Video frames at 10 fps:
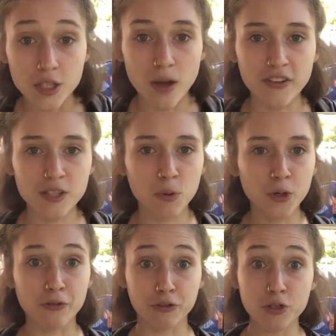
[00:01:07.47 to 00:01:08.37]
So I've
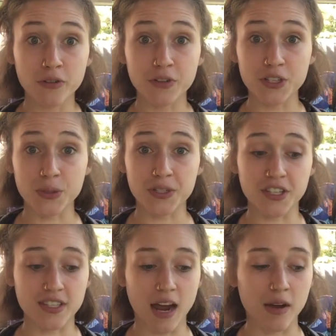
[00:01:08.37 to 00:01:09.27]
explored a few different
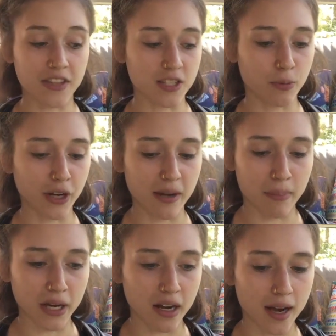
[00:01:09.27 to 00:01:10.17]
sources now at this point,
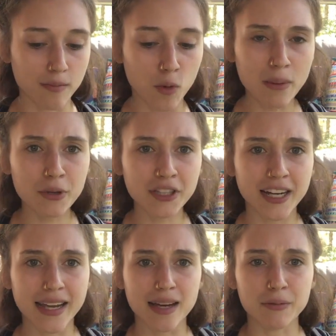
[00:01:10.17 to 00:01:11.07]
but one book that
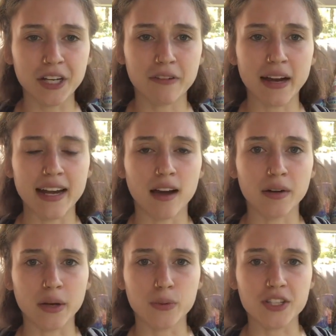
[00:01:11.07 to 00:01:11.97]
I am reading right now,
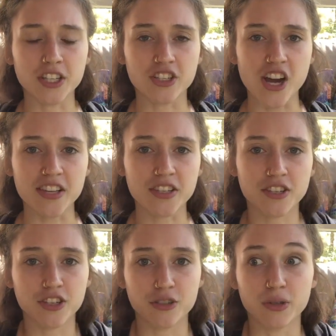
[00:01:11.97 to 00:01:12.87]
and I would
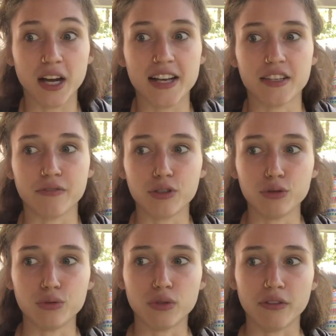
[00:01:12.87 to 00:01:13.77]
suggest to you guys if
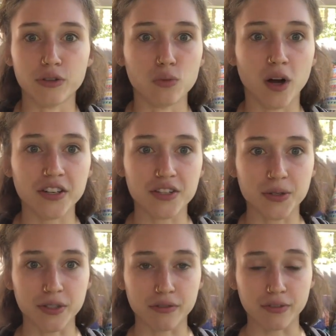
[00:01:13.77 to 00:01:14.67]
you want to
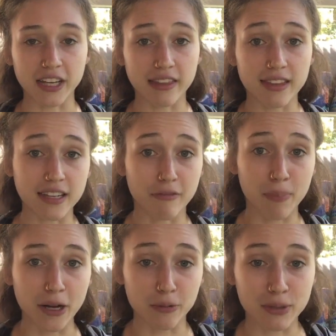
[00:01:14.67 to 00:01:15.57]
sort of like think of
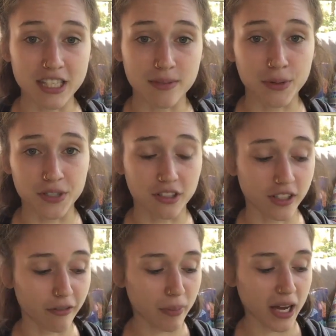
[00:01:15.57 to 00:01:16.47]
better principles to
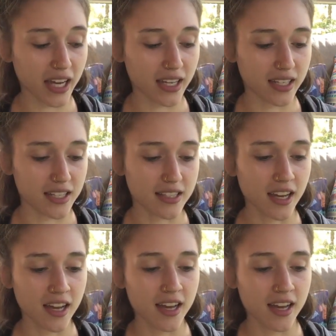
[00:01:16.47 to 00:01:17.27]
live by, is